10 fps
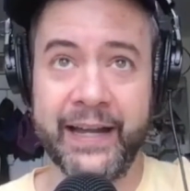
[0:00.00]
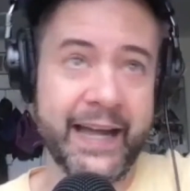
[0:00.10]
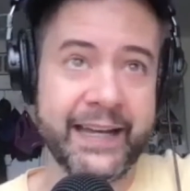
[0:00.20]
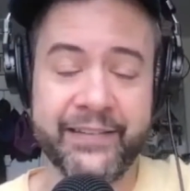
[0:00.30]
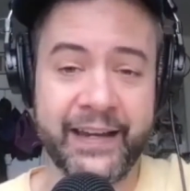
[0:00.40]
I
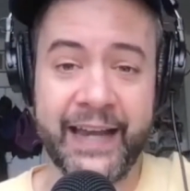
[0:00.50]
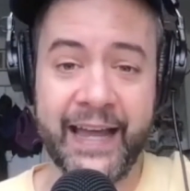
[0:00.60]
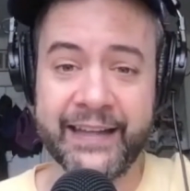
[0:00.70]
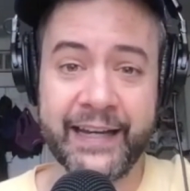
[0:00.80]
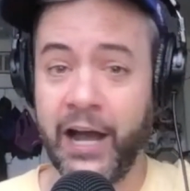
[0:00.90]
guess i
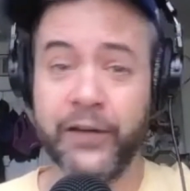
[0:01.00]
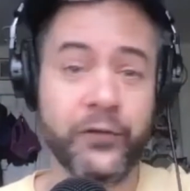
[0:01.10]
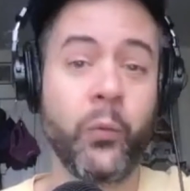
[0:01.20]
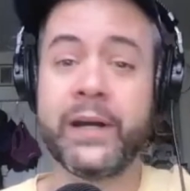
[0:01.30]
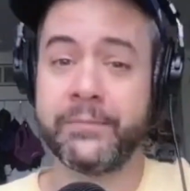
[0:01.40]
had like a
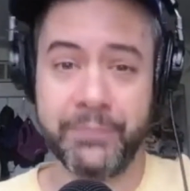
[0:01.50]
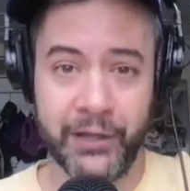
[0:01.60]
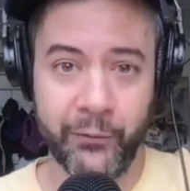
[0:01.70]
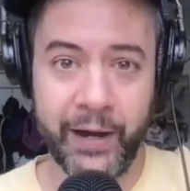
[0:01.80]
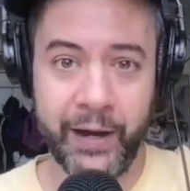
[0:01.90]
tweet
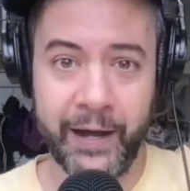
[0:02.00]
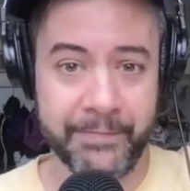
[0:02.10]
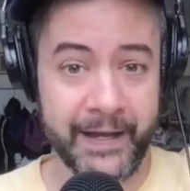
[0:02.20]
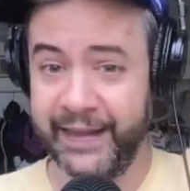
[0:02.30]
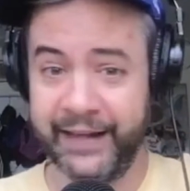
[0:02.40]
blow up
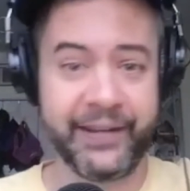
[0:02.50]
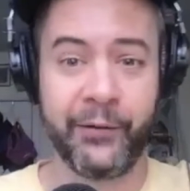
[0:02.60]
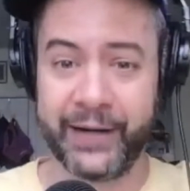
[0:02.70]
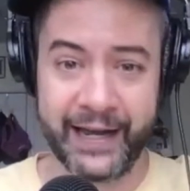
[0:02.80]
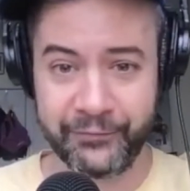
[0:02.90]
and that's how i
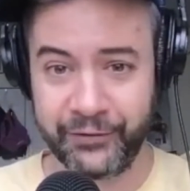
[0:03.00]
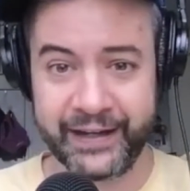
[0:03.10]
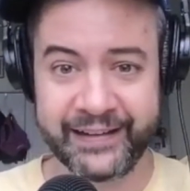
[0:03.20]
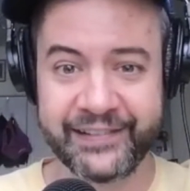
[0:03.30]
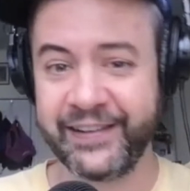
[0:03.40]
got
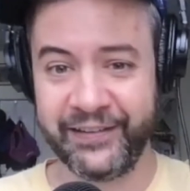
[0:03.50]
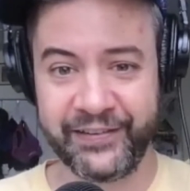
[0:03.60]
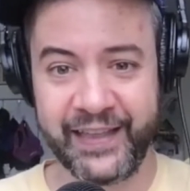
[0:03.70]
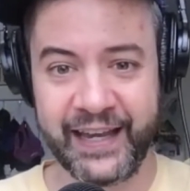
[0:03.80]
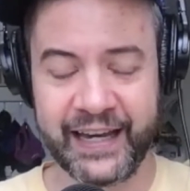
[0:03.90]
invited to this
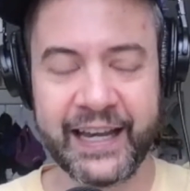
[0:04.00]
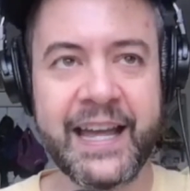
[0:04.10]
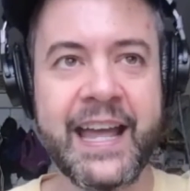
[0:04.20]
thing